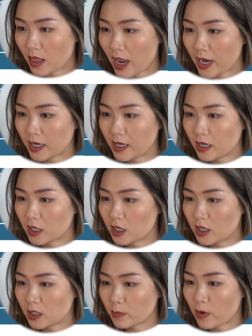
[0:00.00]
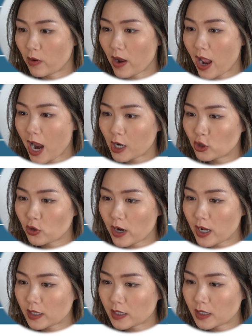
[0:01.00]
Like here is about
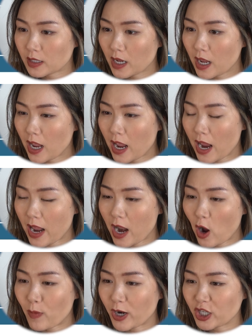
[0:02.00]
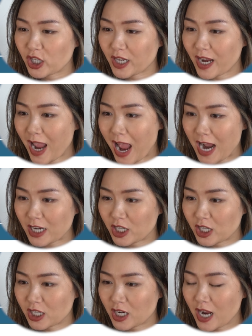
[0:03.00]
address and how much
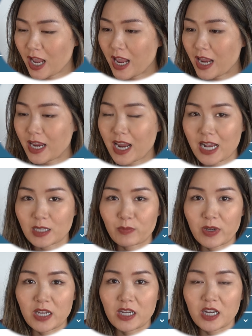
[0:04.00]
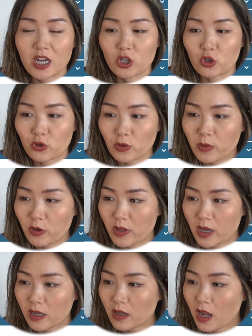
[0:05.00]
cash it has been
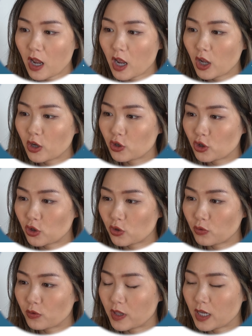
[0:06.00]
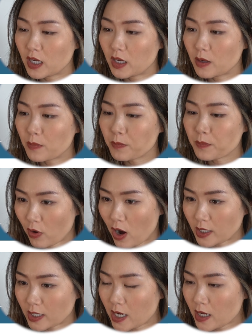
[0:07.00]
contributed to the
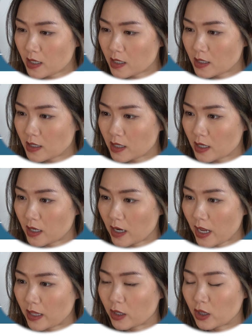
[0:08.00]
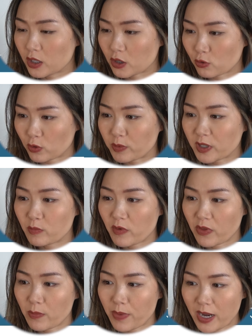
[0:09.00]
project and the description
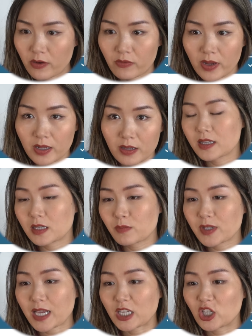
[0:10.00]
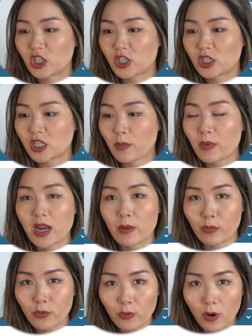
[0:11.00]
of the benefit. Seems like
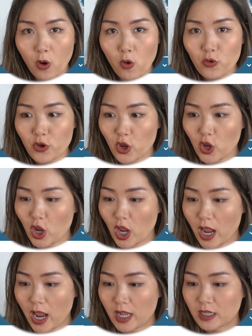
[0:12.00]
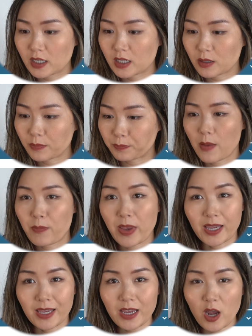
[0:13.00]
Gemini Pro is
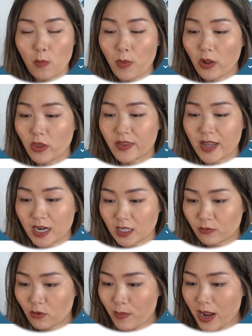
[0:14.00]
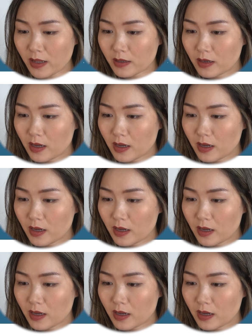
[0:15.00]
picky about the text format.